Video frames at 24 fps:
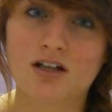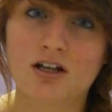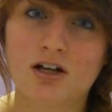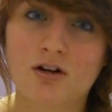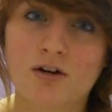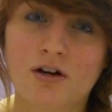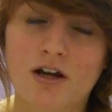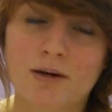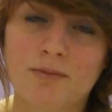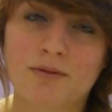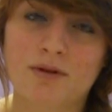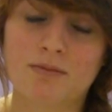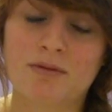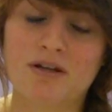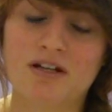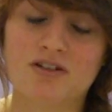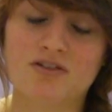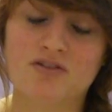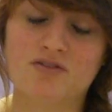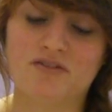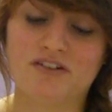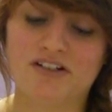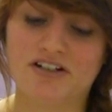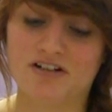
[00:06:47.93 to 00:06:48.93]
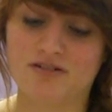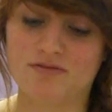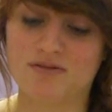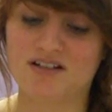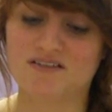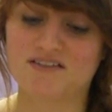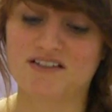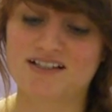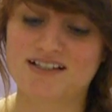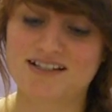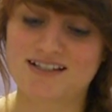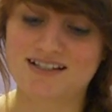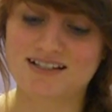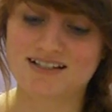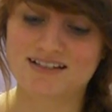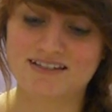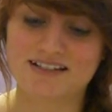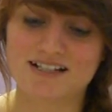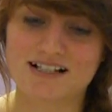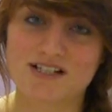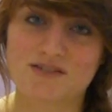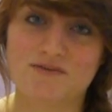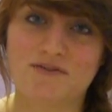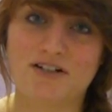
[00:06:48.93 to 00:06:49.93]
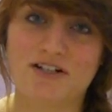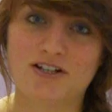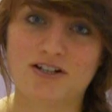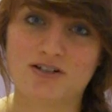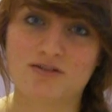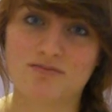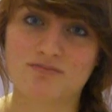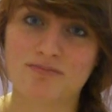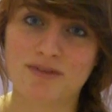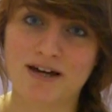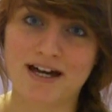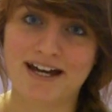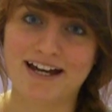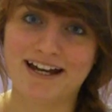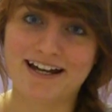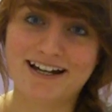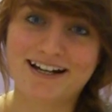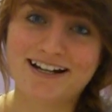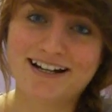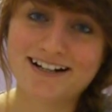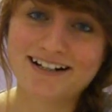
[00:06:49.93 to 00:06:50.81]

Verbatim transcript: okay, I'm gonna make a new video about this next video. Bye.